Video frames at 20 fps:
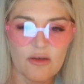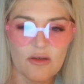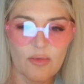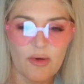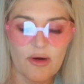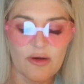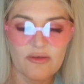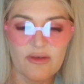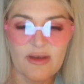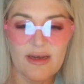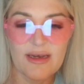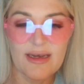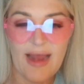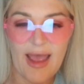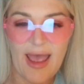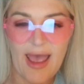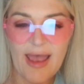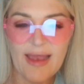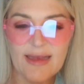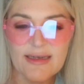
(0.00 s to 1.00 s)
person,
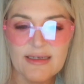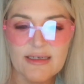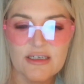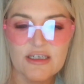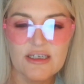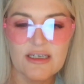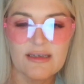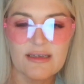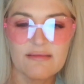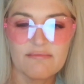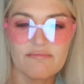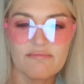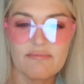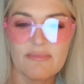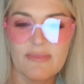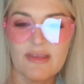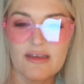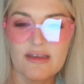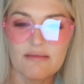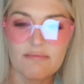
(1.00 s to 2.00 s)
Nat, she
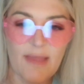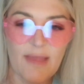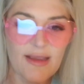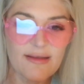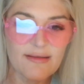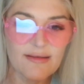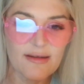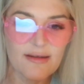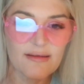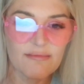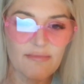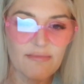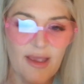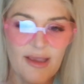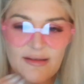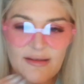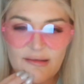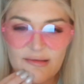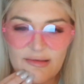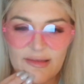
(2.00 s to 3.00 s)
makes
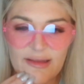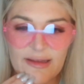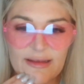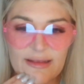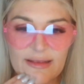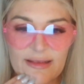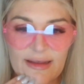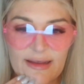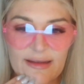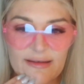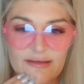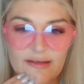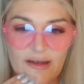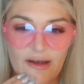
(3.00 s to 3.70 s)
a little list